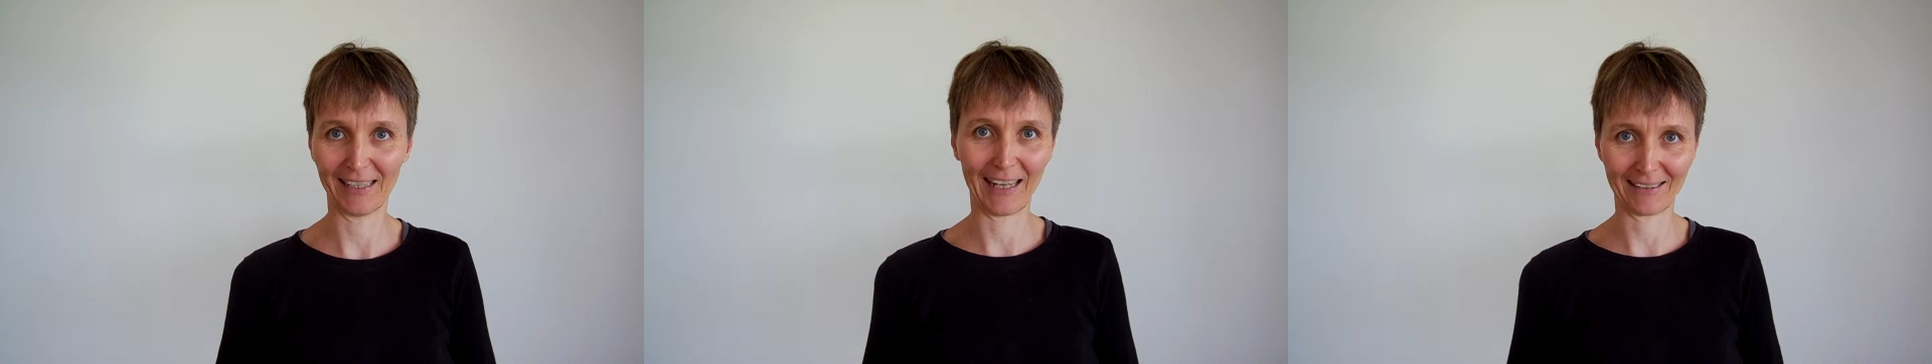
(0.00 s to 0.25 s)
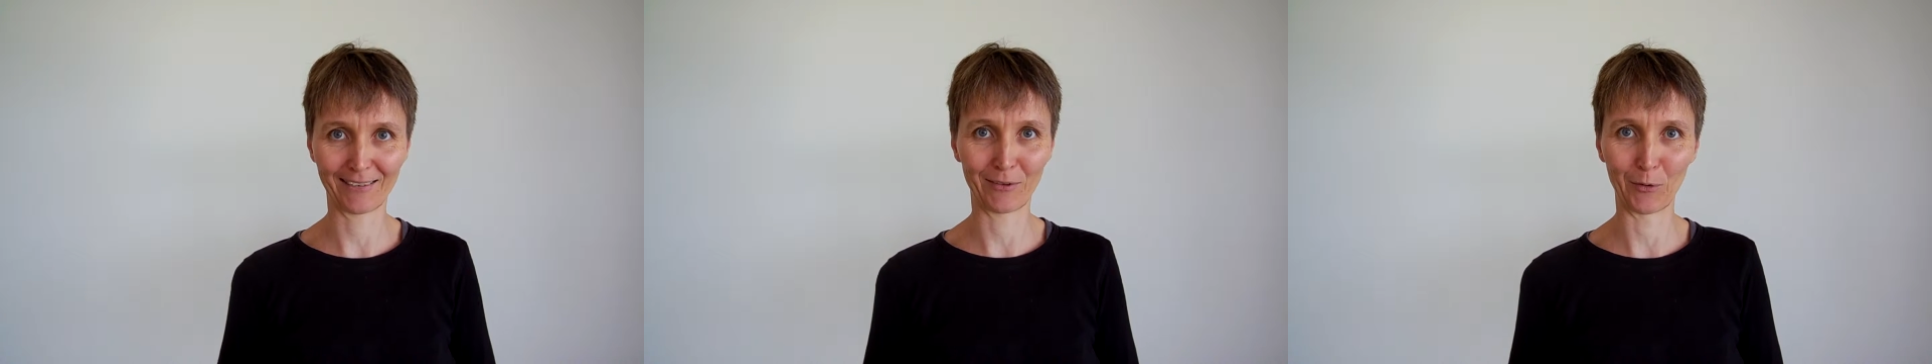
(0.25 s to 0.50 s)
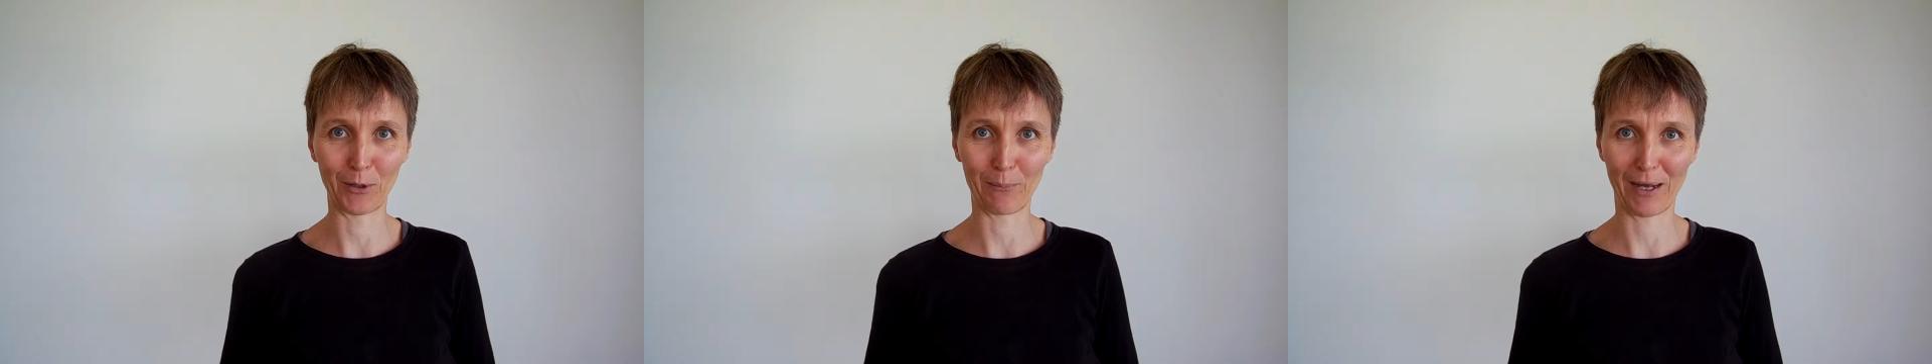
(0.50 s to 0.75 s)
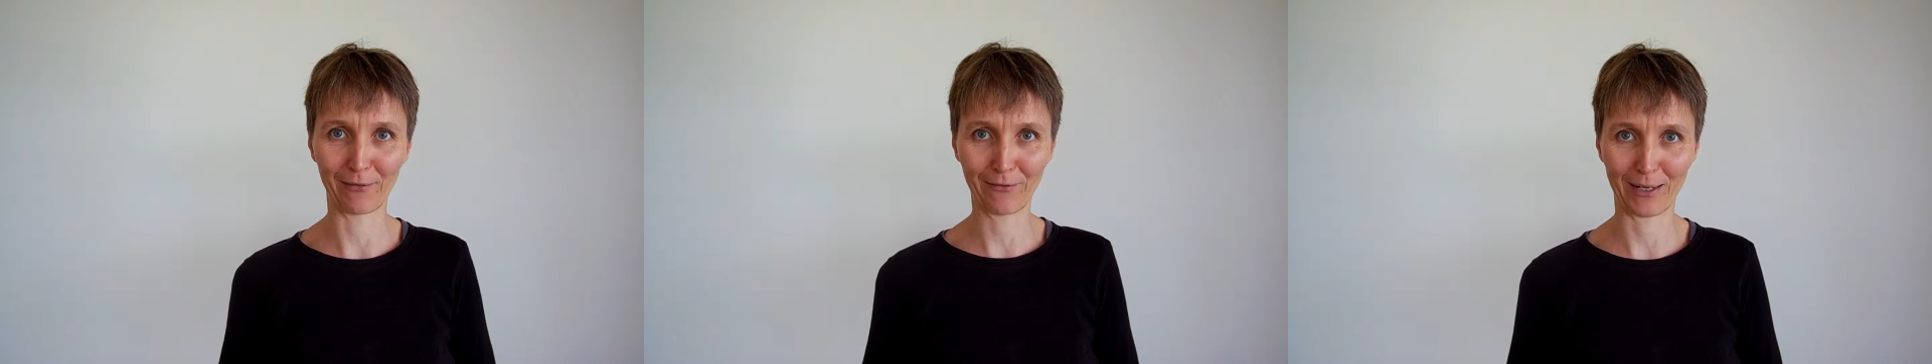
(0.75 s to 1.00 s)
let's talk
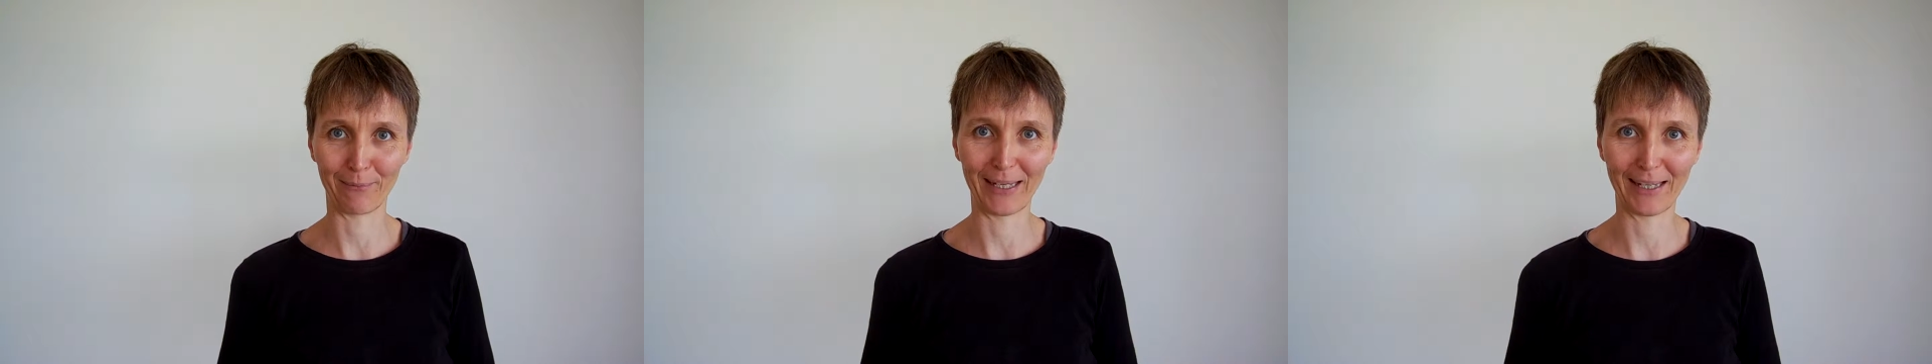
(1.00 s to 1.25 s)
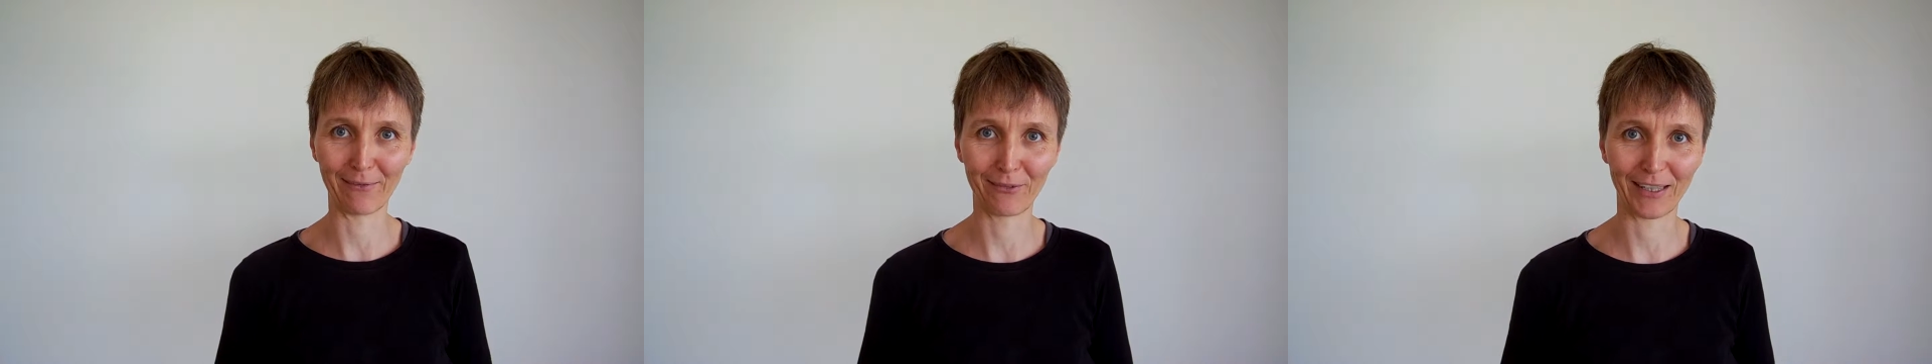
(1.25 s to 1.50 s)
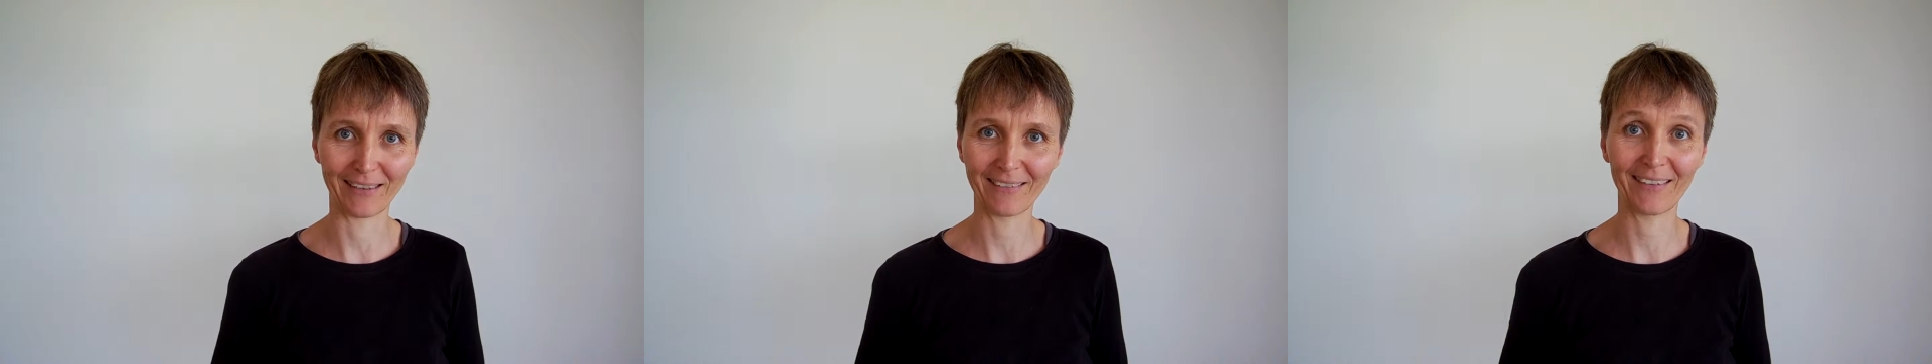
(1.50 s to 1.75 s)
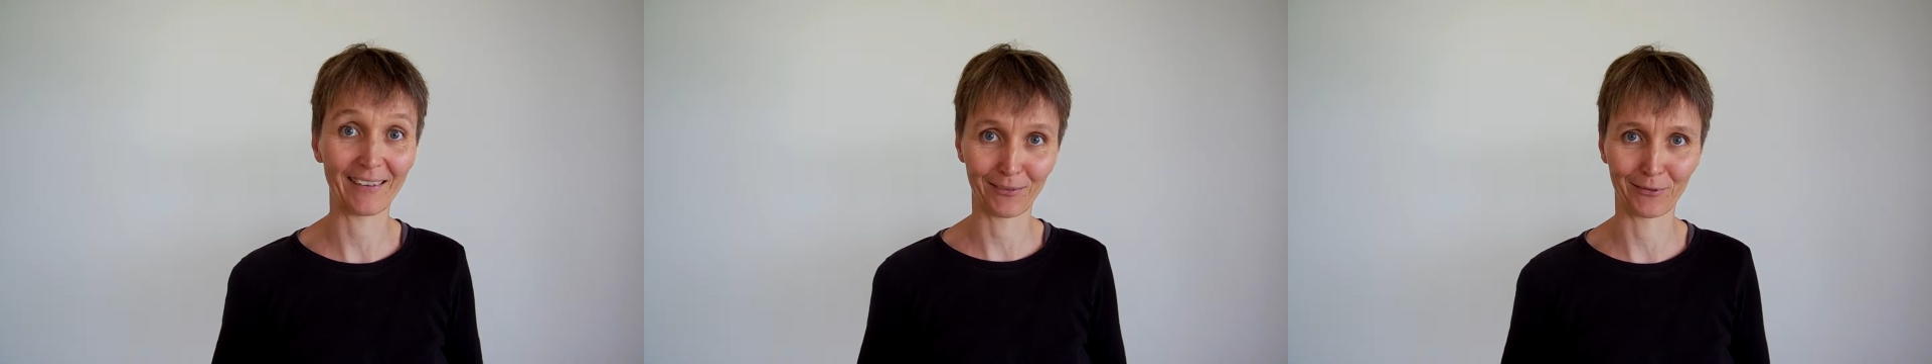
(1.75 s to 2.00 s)
about family and
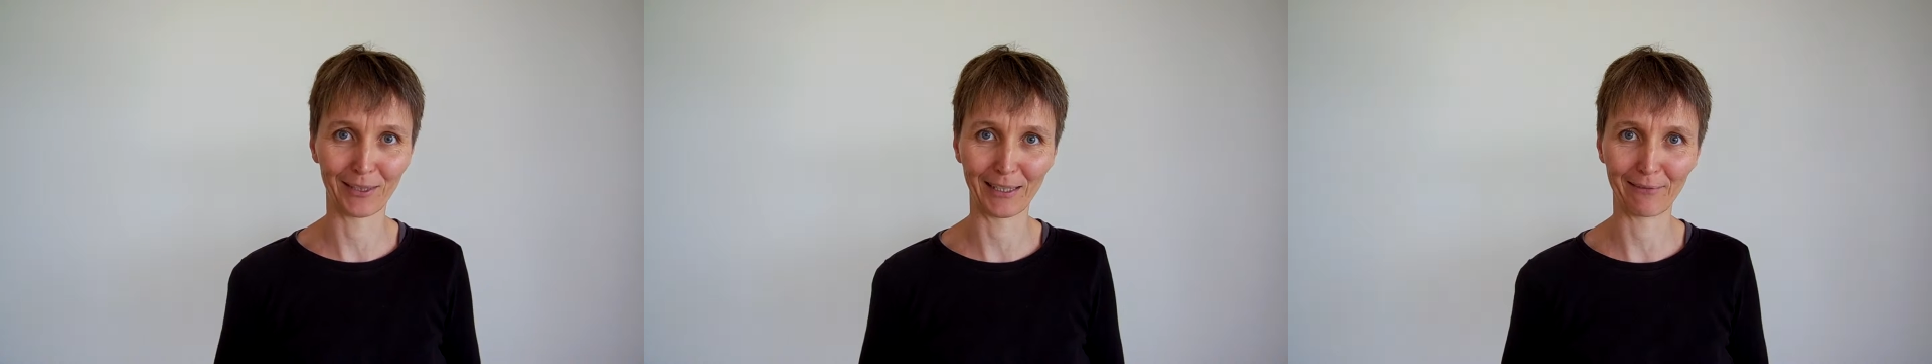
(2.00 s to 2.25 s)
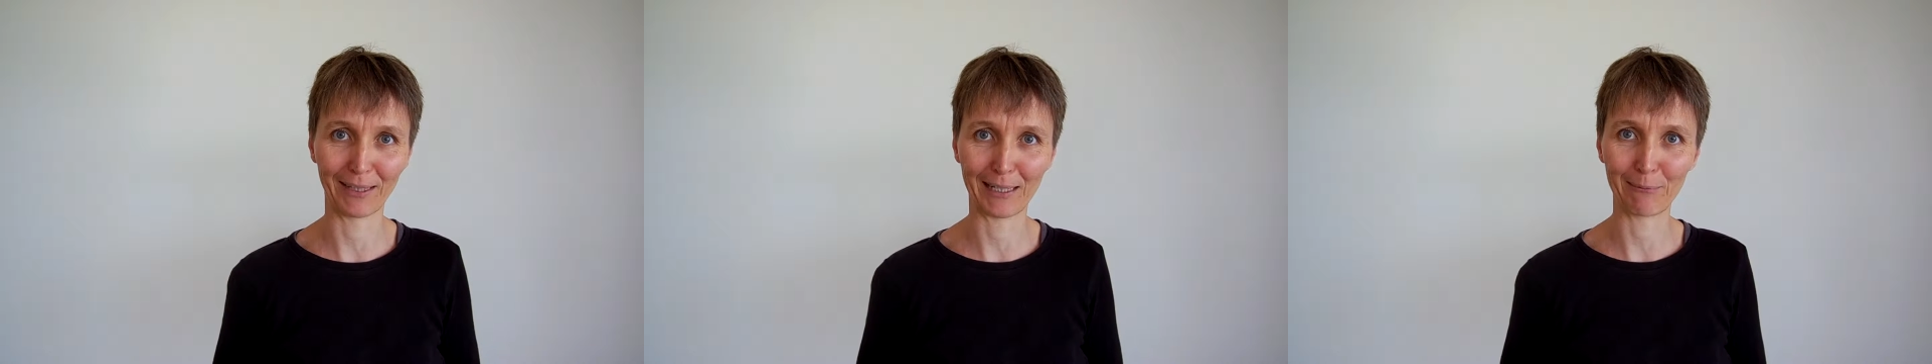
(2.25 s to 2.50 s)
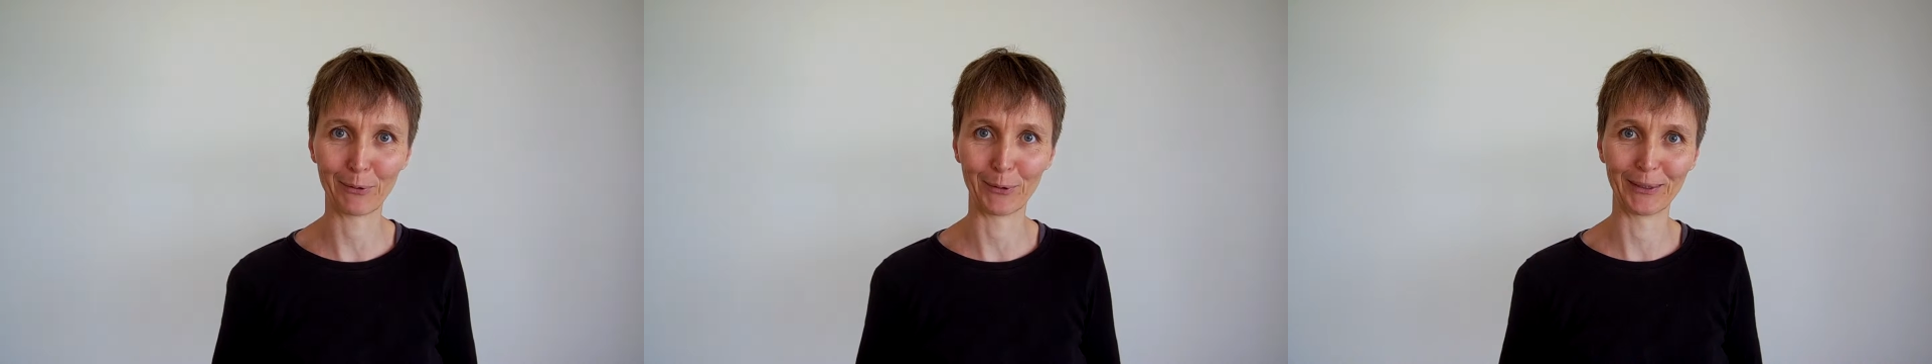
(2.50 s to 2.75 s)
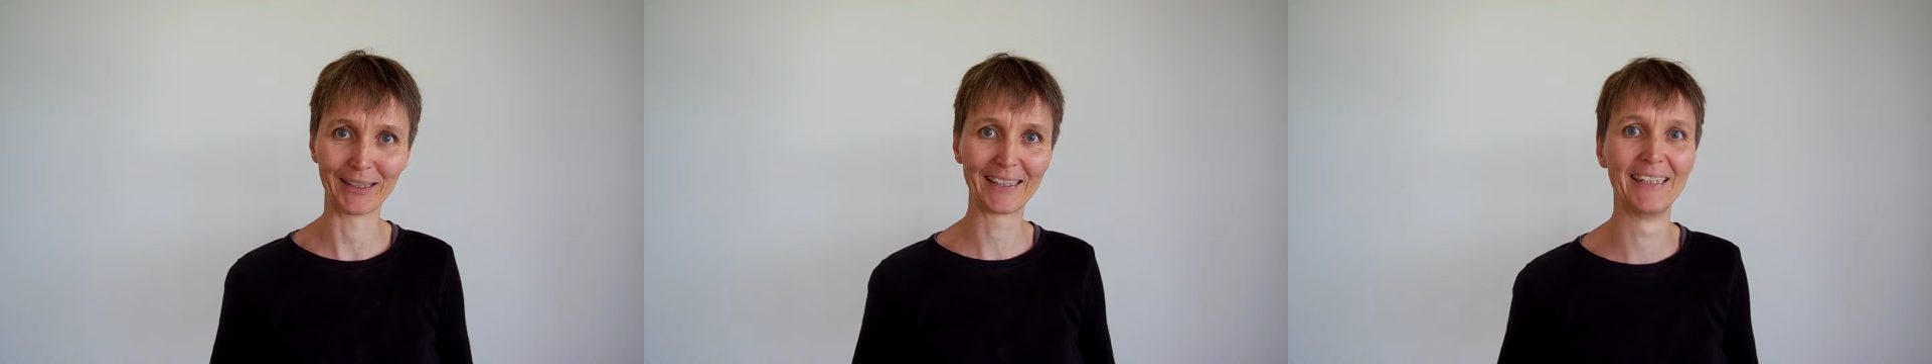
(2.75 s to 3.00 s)
friends. It's really, really
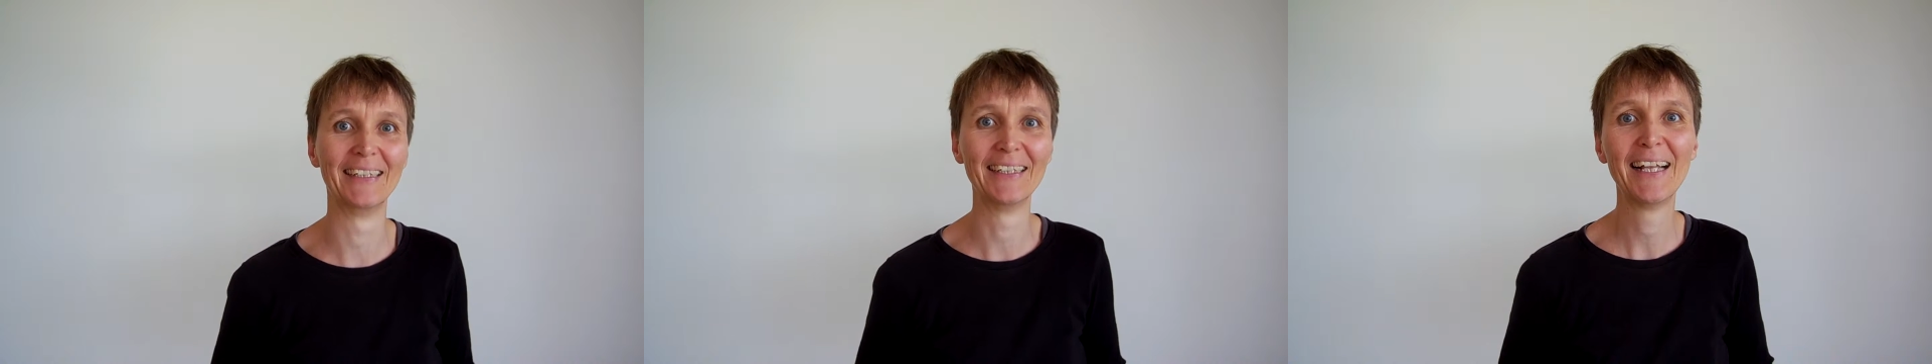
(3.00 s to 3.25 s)
important.